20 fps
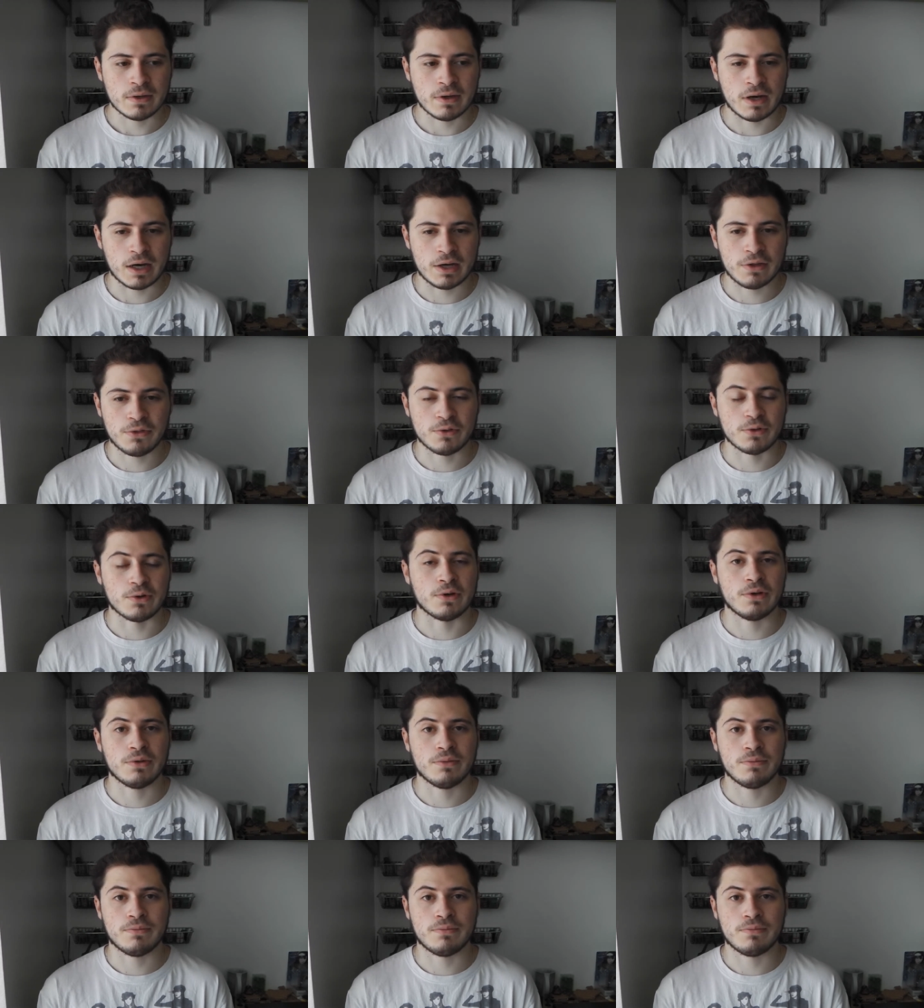I
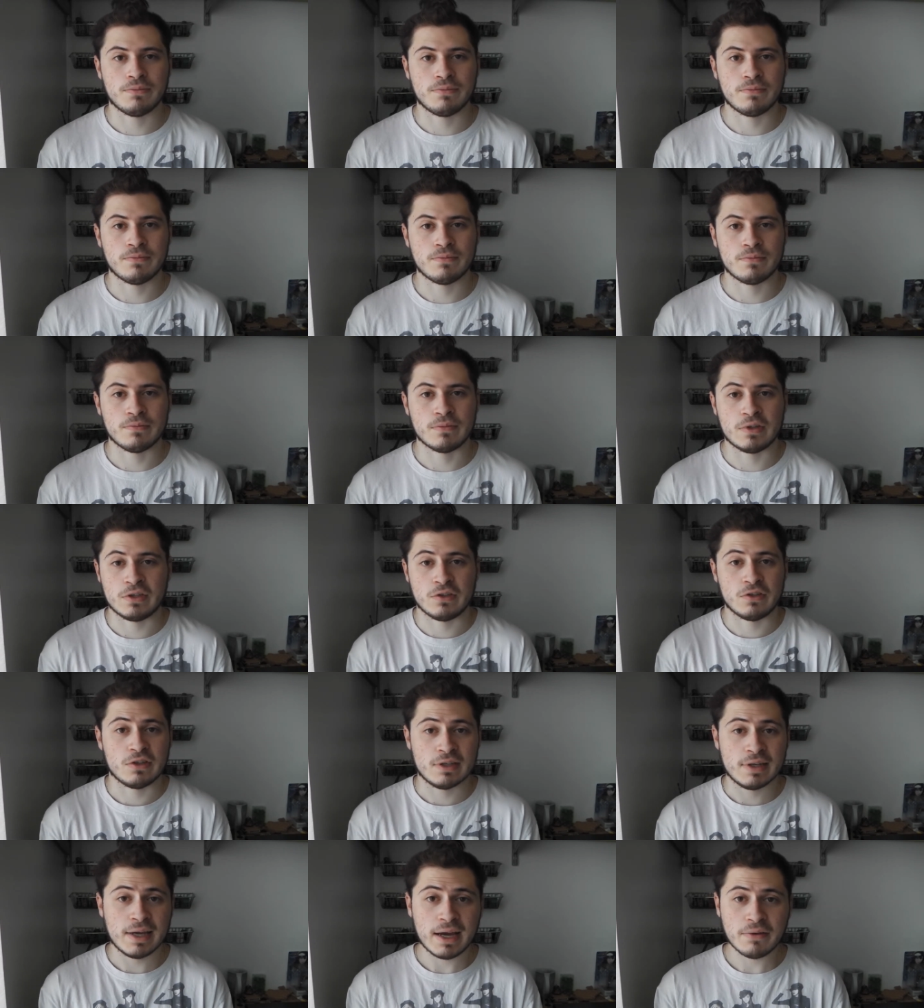thought that
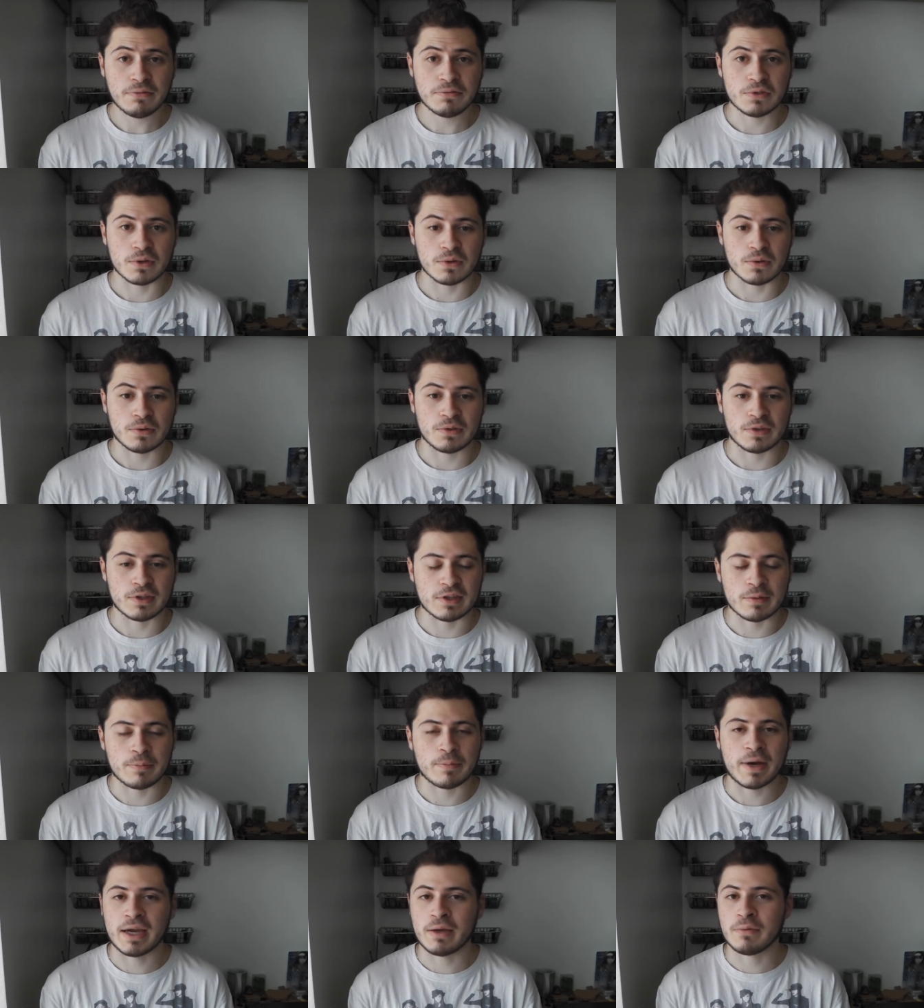you didn't have to, that
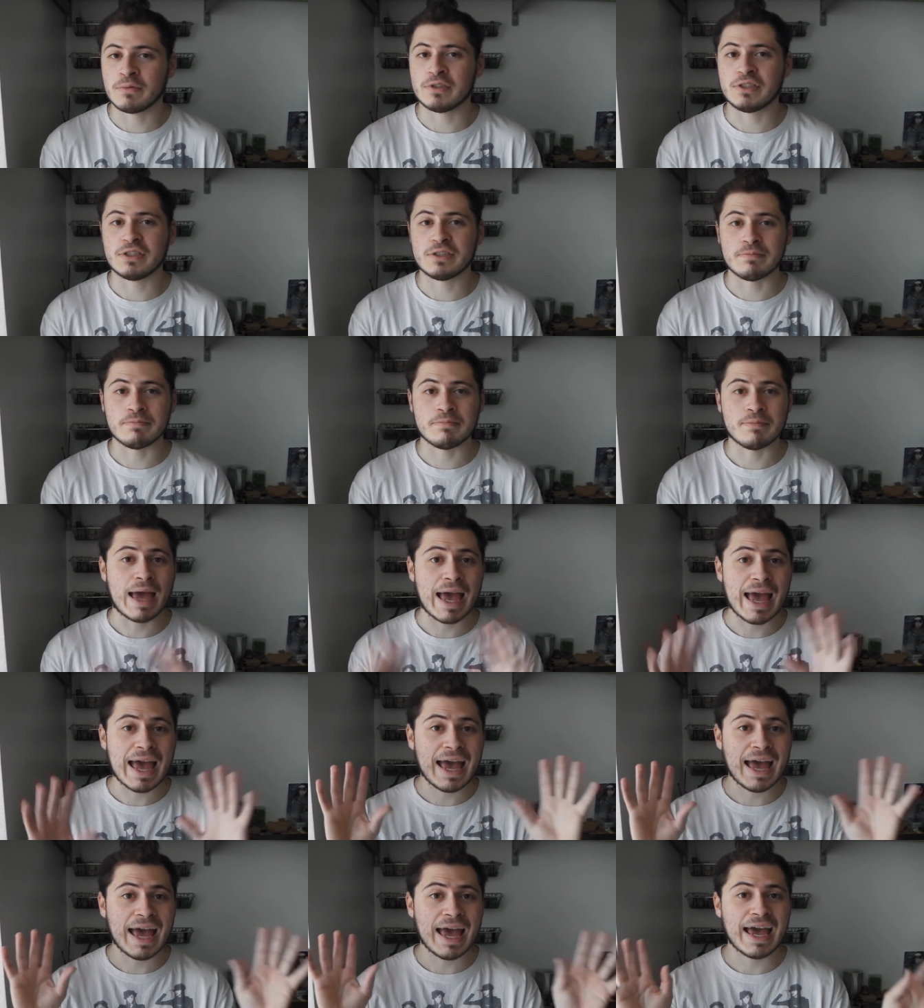the paint would just
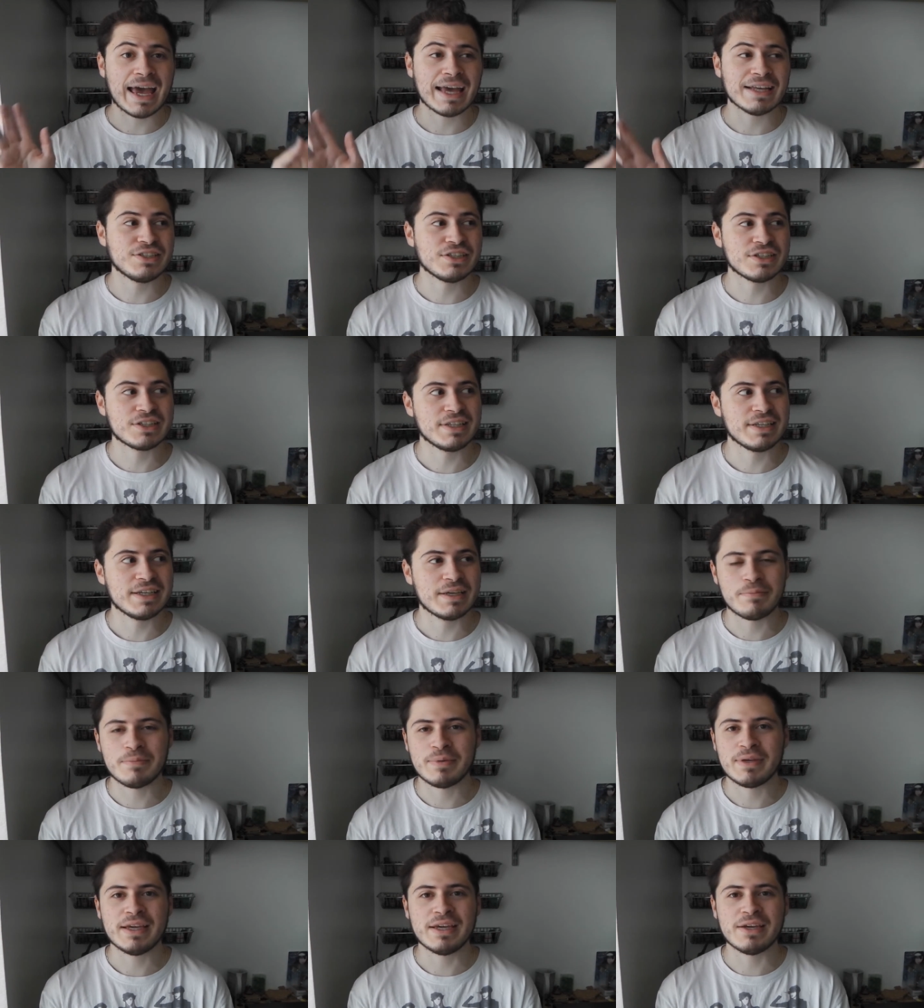magically
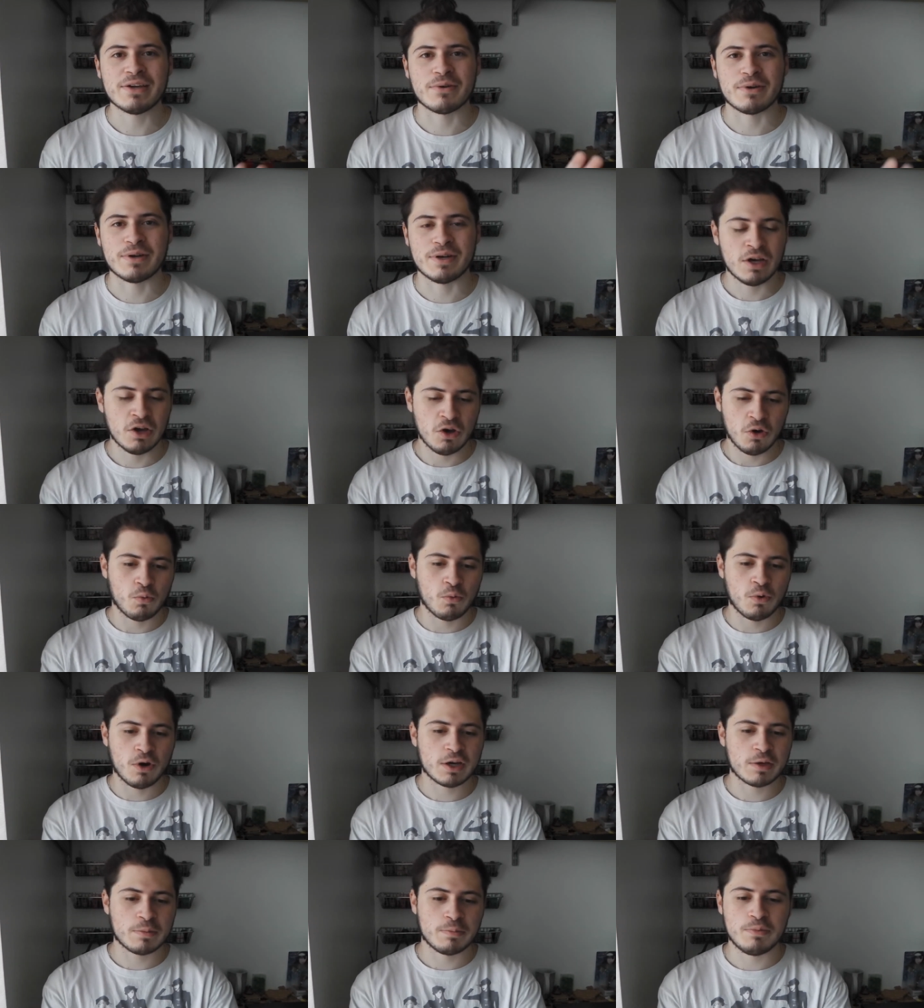appear and
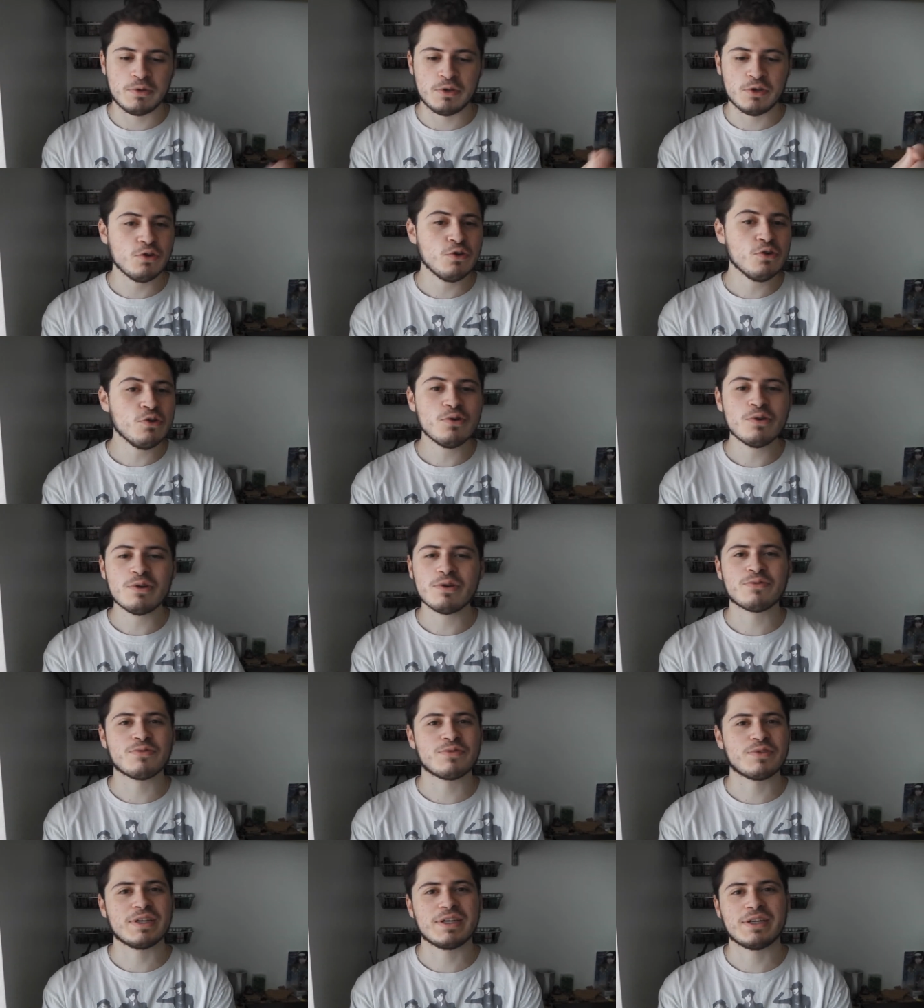work
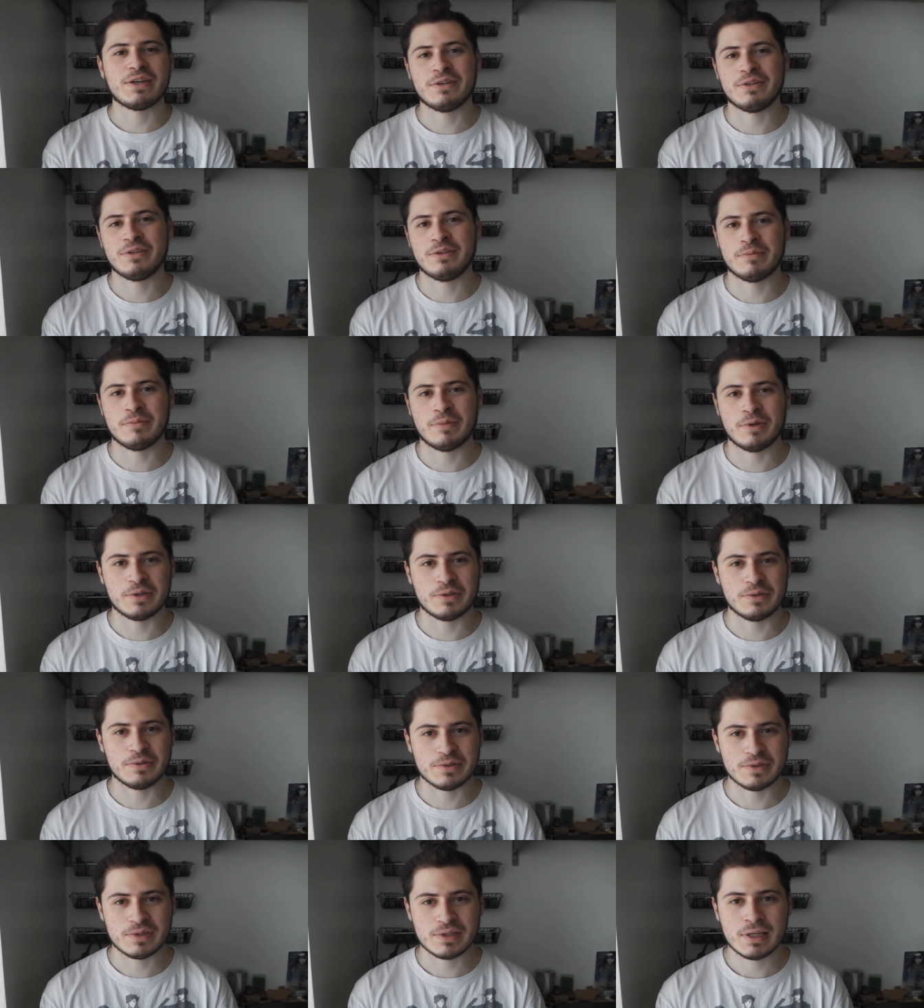beautifully on your
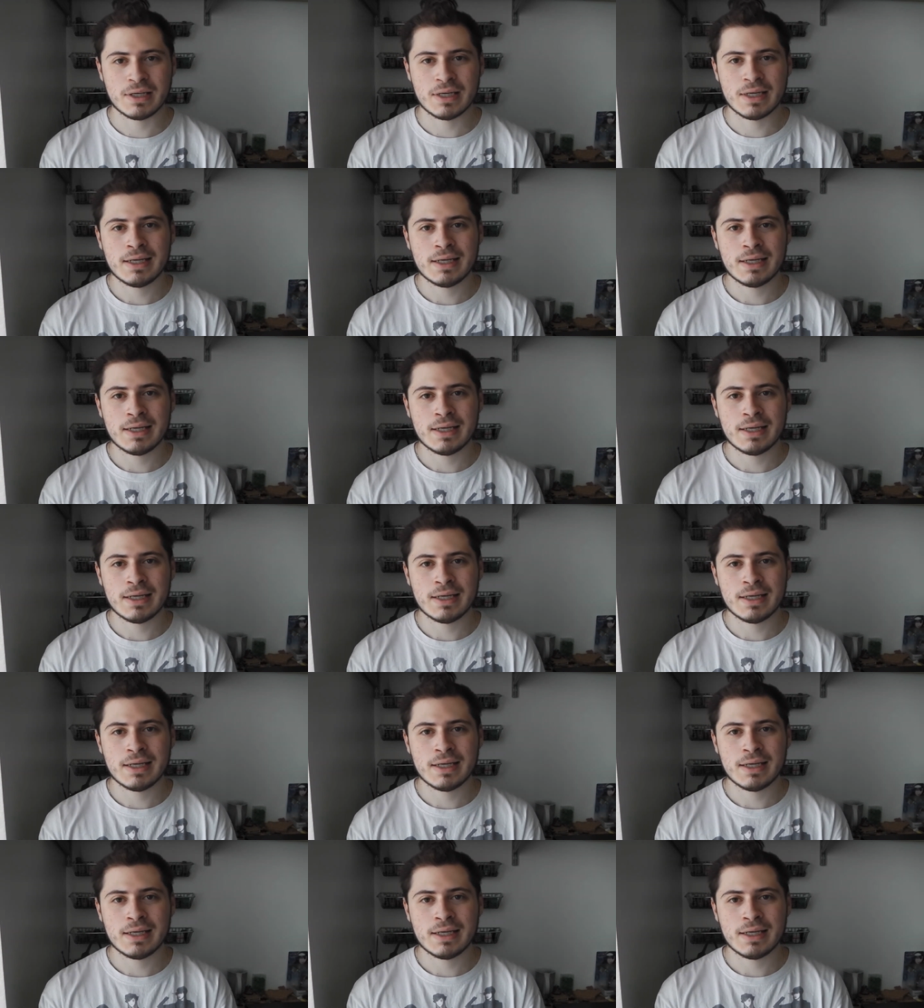models.